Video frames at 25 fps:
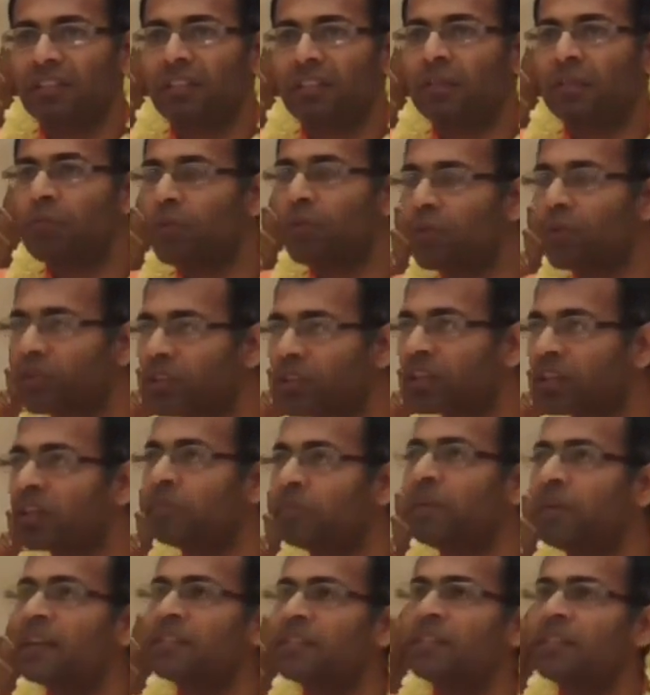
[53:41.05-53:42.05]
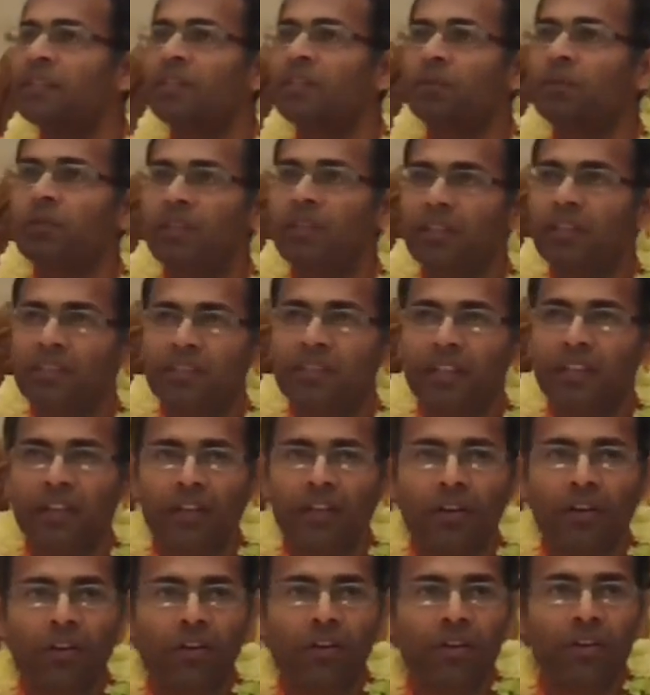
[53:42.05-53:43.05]
The more the capacity to
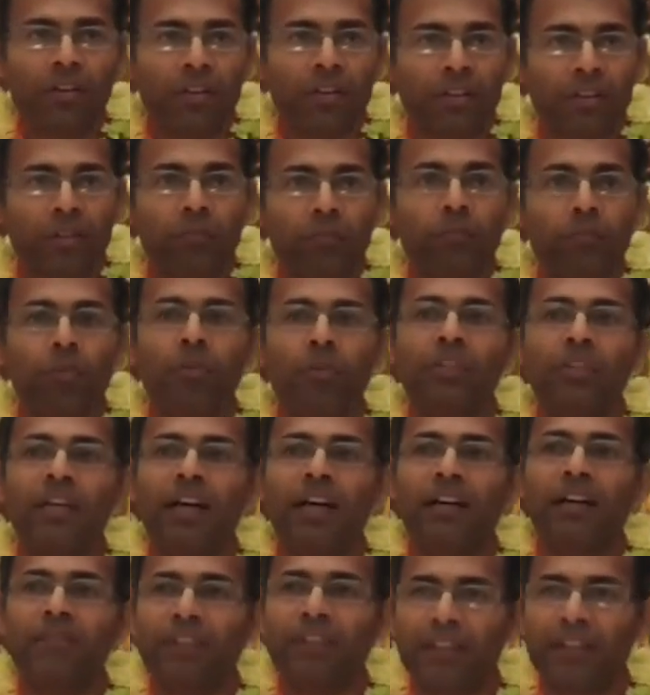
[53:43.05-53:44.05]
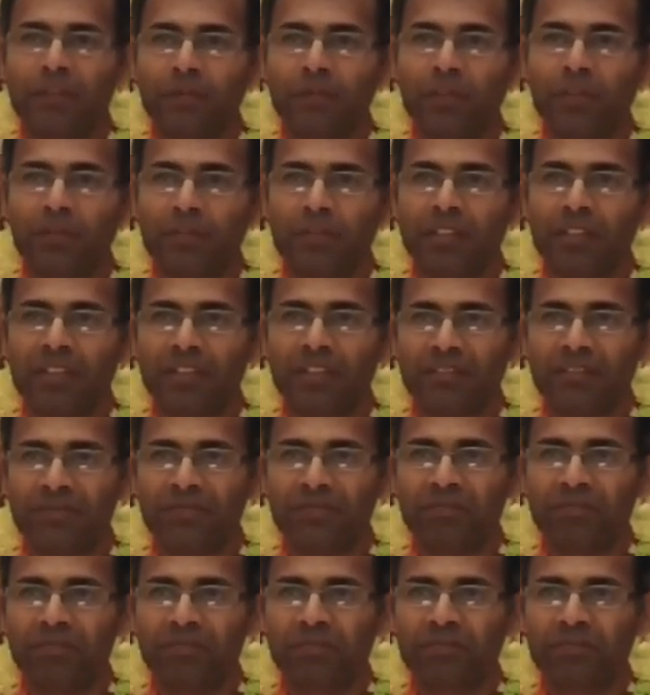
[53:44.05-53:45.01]
understand law, the more the effect will be there.